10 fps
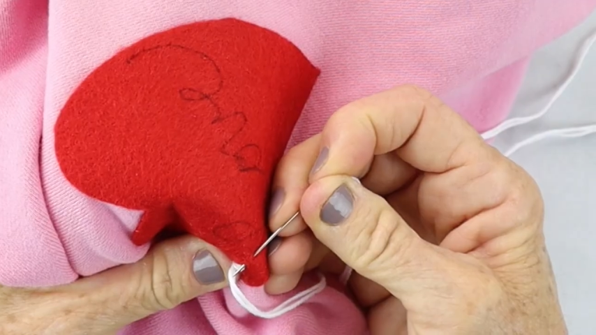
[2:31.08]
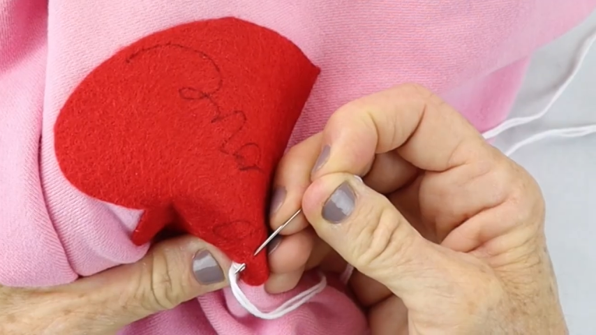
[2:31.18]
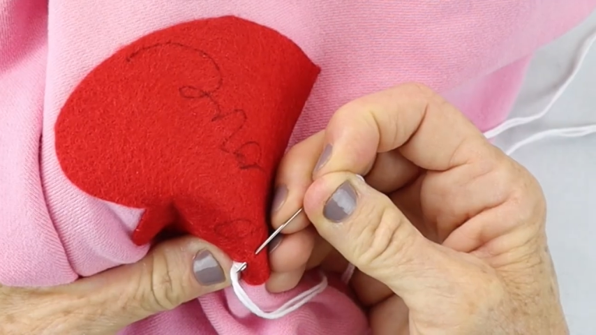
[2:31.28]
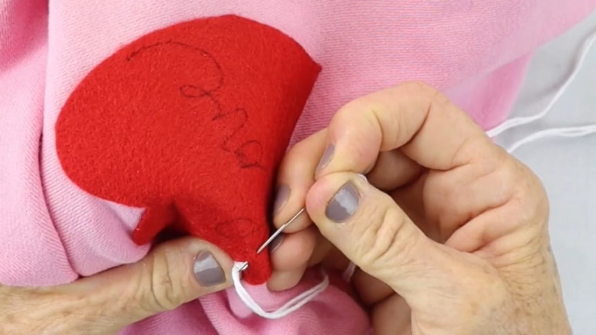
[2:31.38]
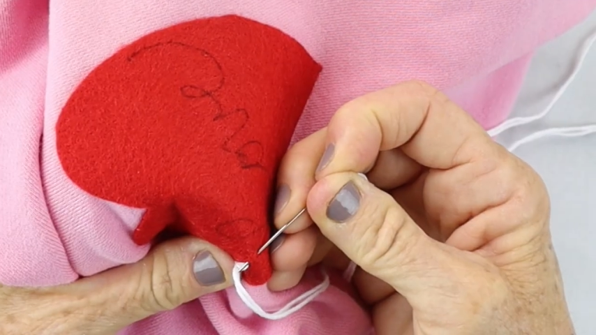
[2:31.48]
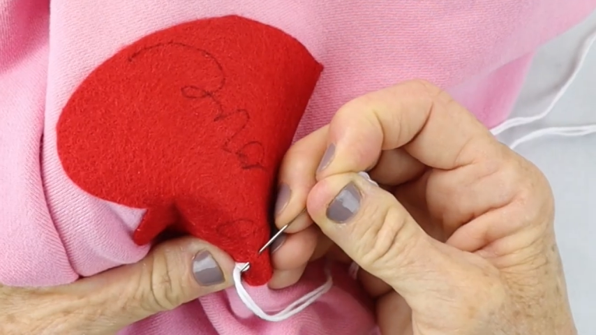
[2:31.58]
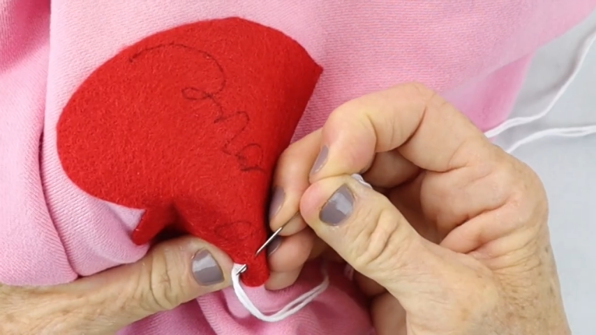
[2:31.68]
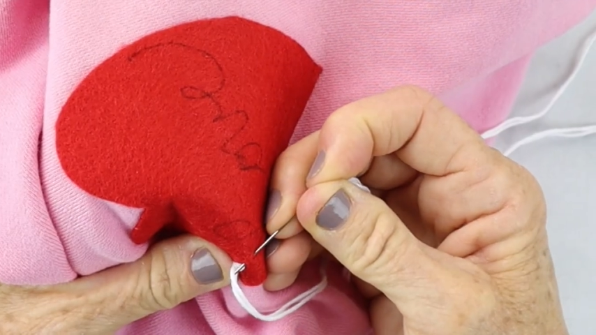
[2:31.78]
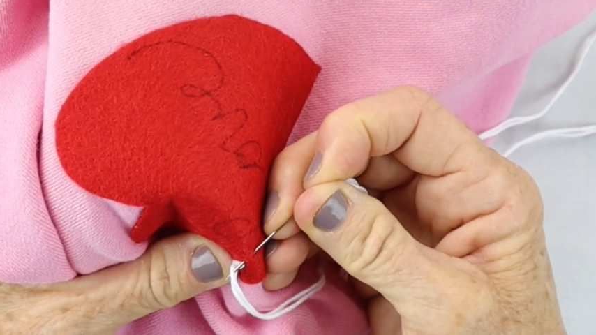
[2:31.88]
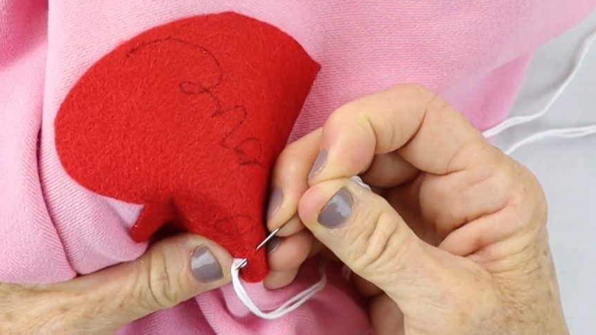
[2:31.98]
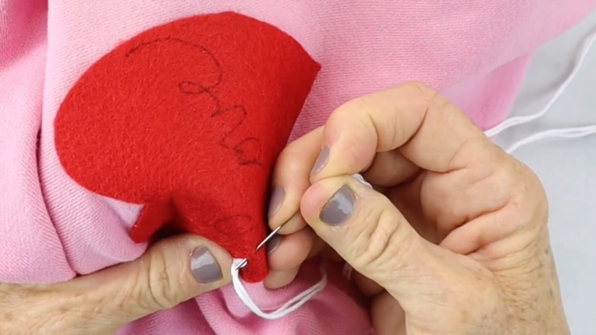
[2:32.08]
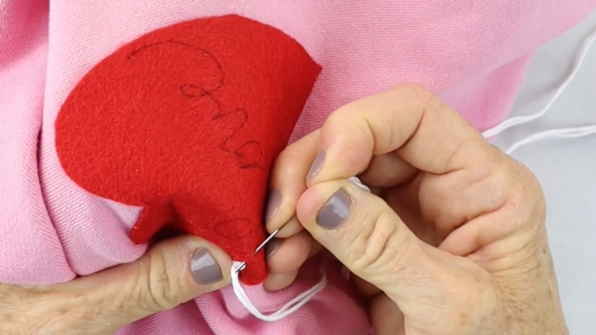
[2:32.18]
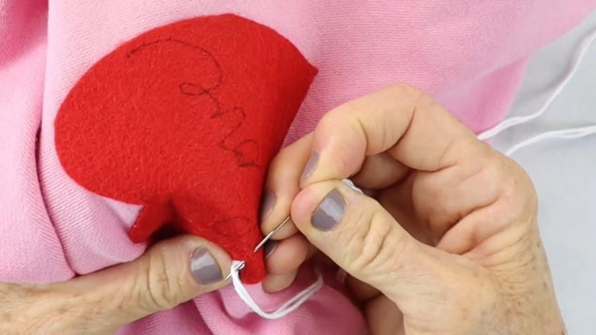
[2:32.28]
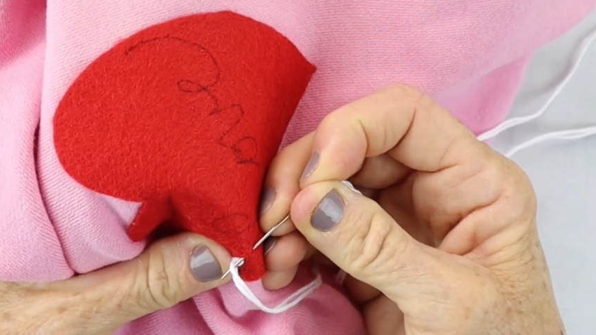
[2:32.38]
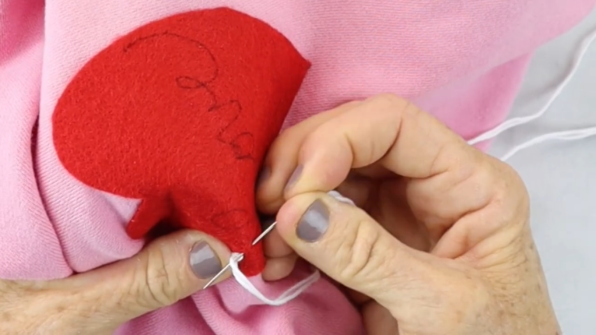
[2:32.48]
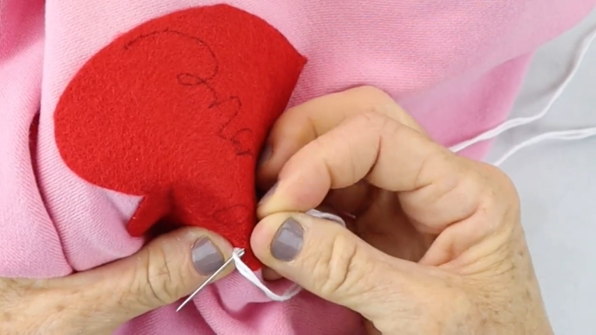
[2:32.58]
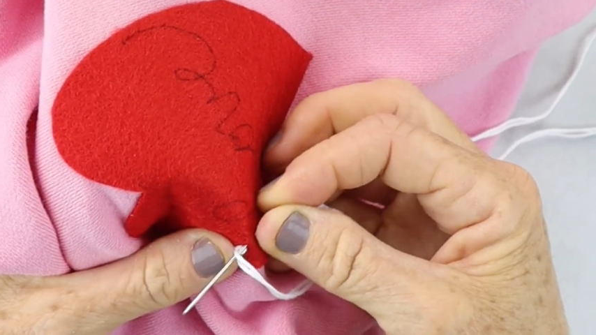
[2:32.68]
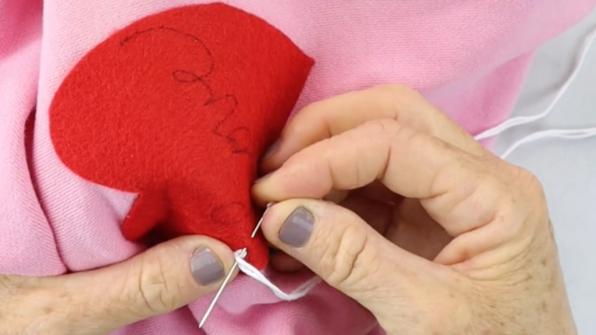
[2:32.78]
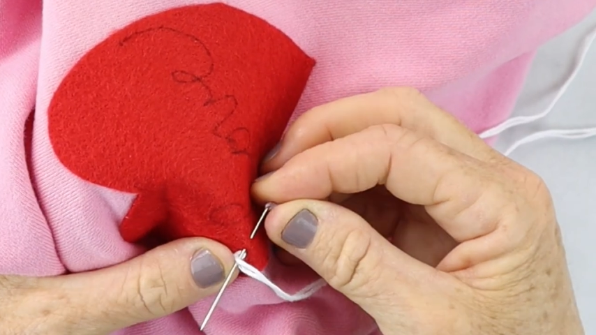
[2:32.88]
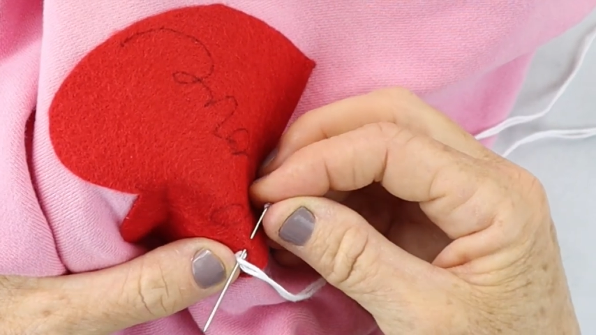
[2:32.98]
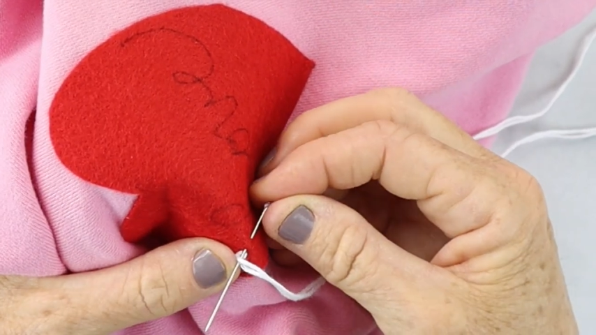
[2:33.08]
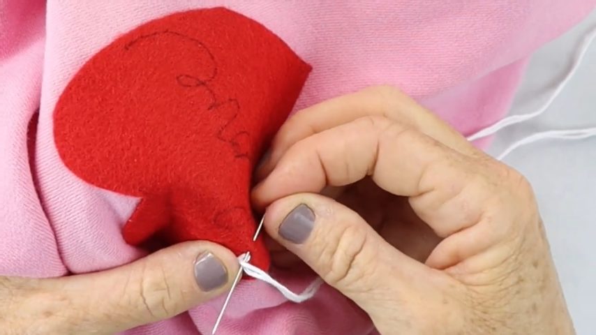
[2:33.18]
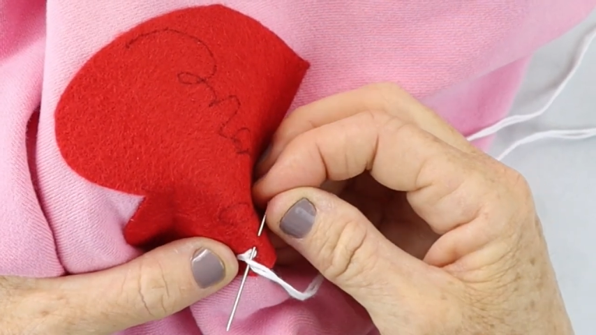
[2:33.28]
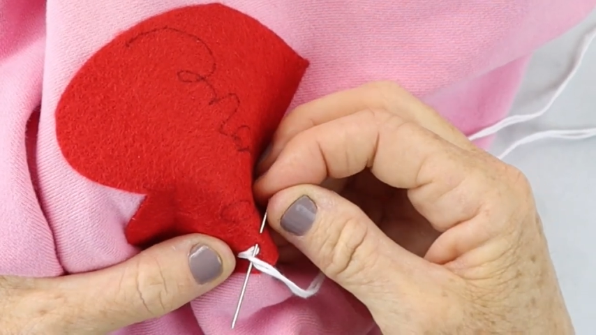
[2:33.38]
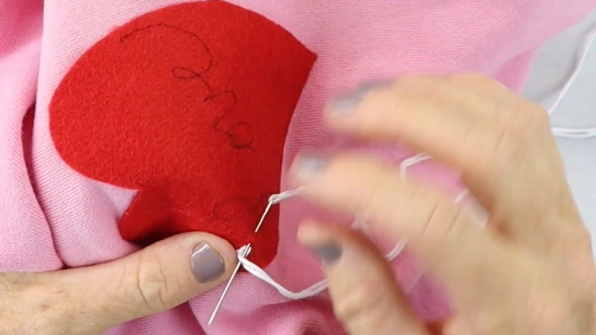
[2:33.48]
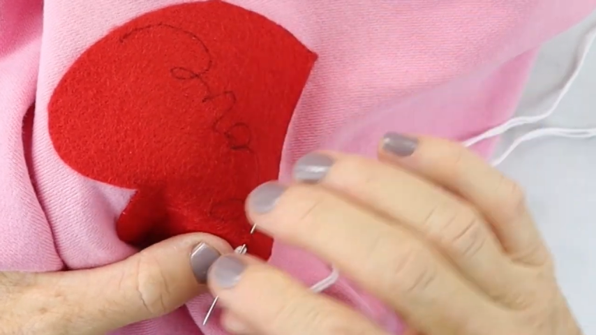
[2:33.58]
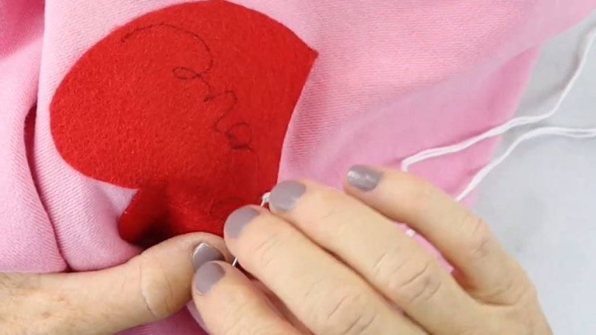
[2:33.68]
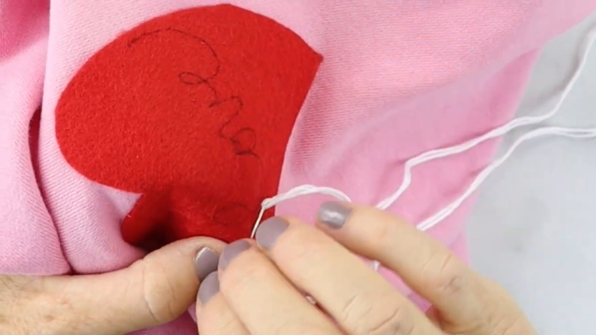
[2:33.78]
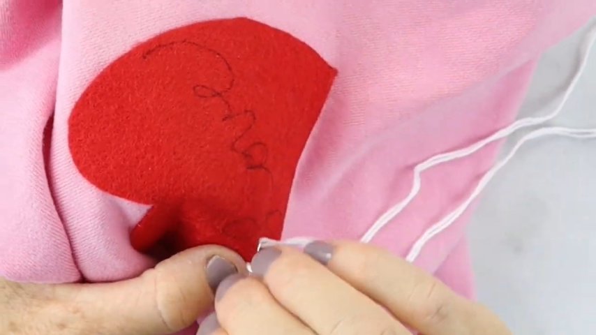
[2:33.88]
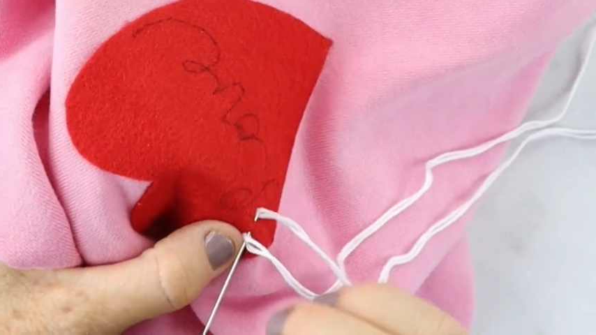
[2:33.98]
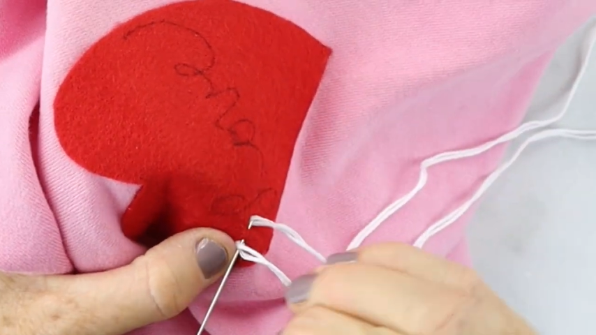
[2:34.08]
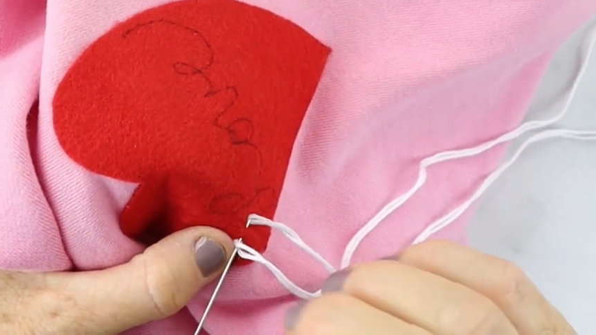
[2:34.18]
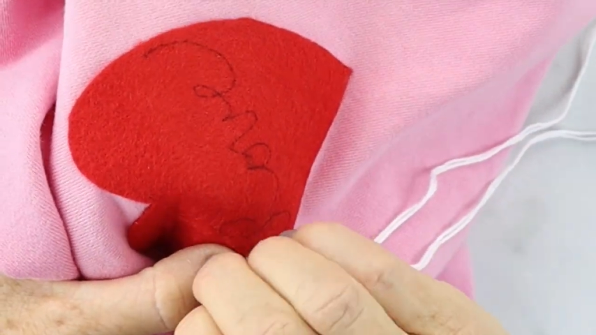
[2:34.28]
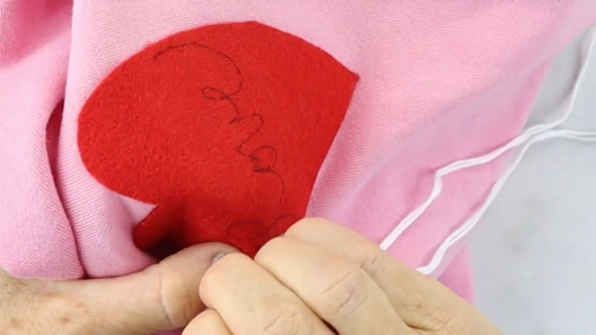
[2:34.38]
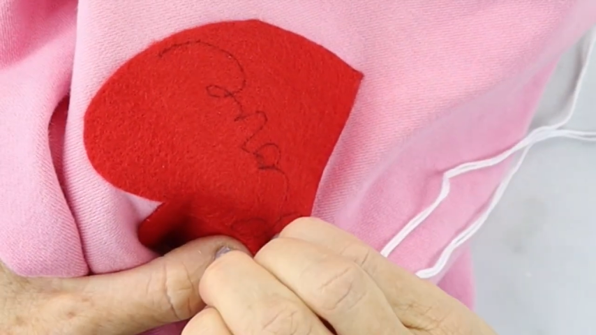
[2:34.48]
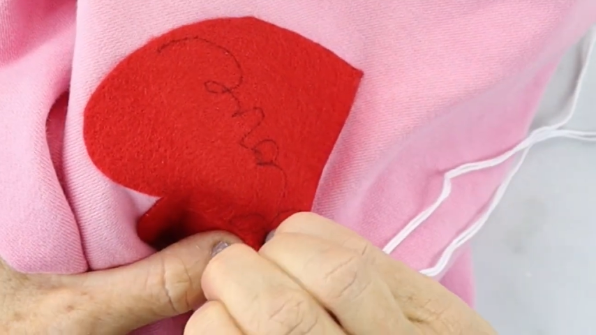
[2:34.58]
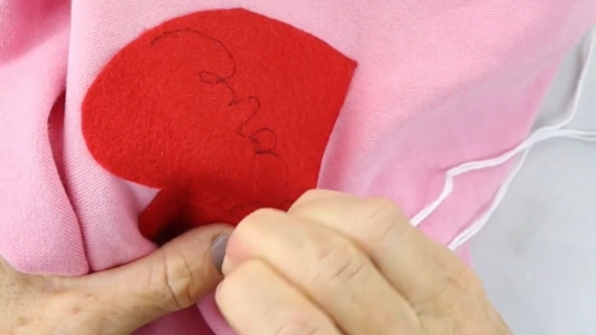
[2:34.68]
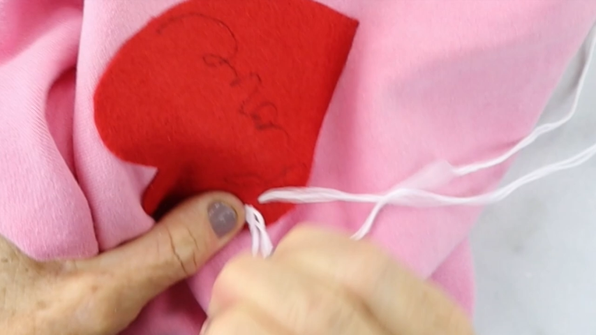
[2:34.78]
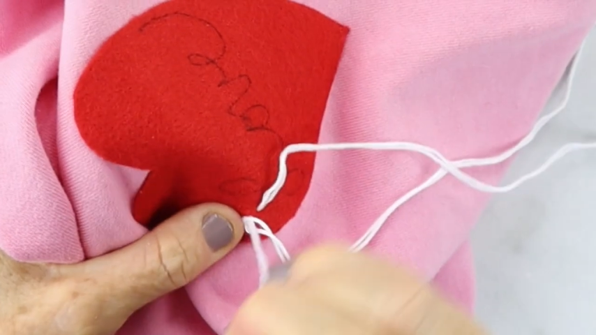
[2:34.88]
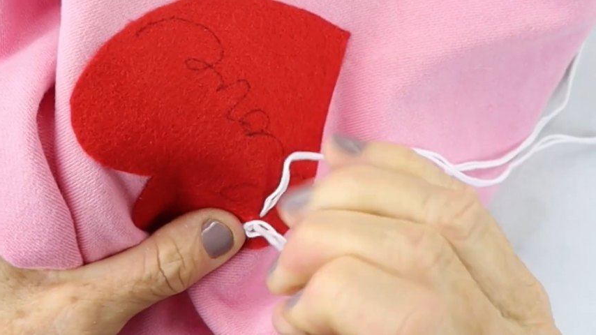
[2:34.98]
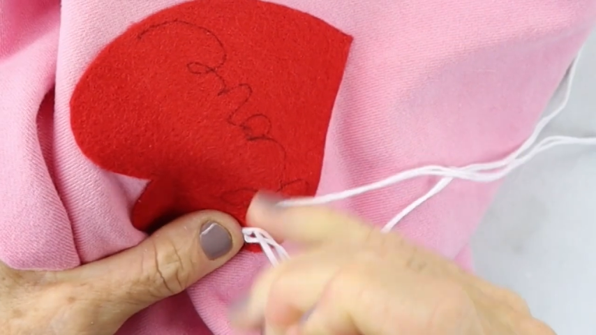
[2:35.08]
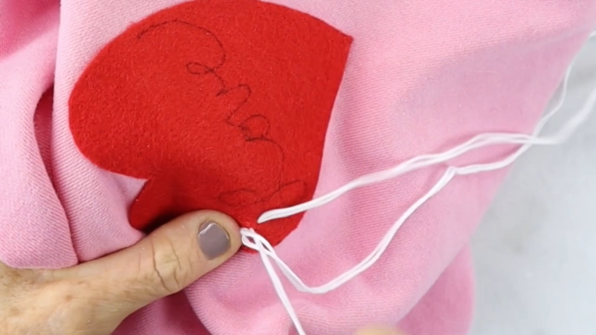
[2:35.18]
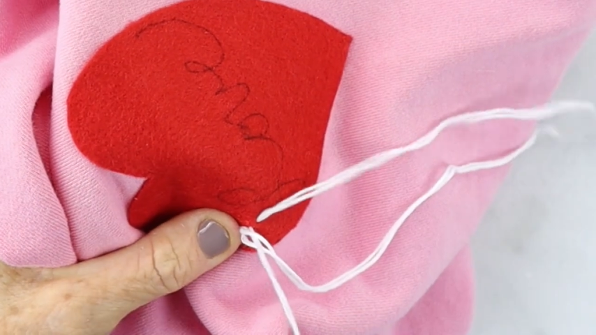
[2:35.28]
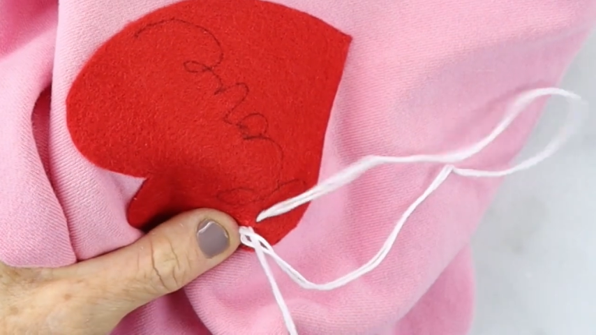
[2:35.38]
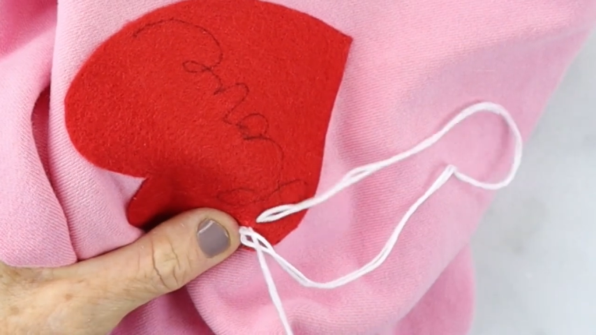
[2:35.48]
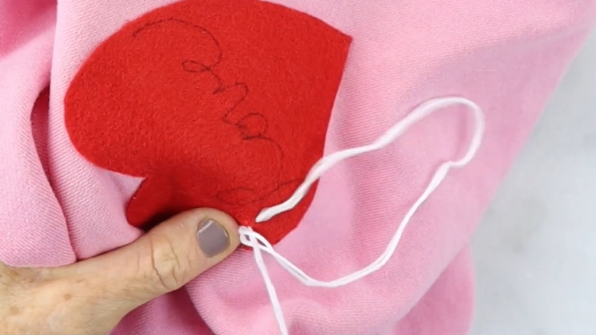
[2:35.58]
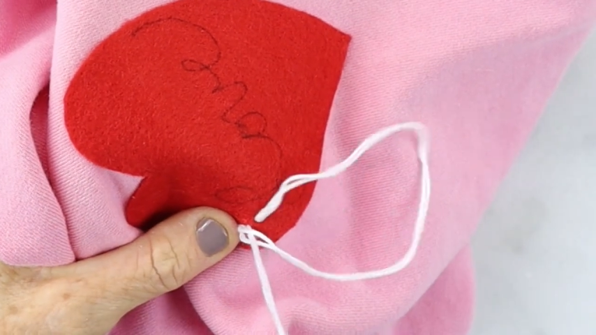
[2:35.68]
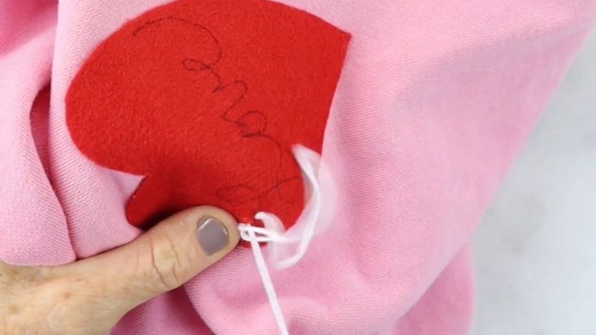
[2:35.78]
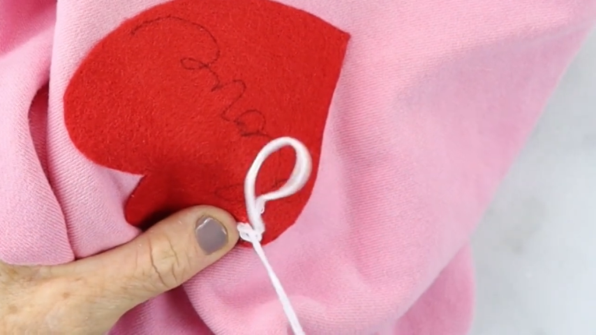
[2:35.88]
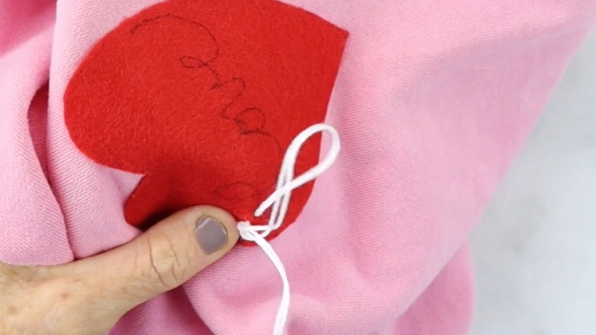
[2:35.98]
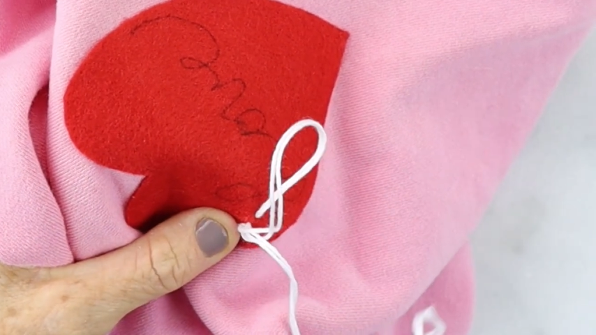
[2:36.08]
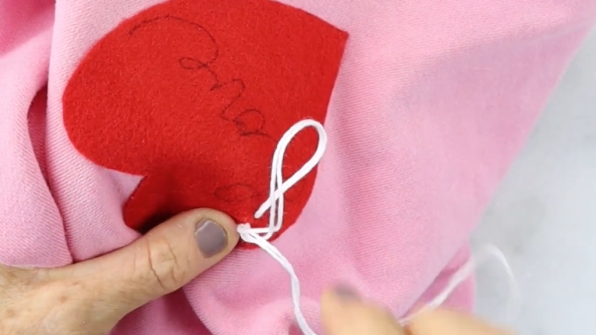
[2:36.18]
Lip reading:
[unreadable: no face in view]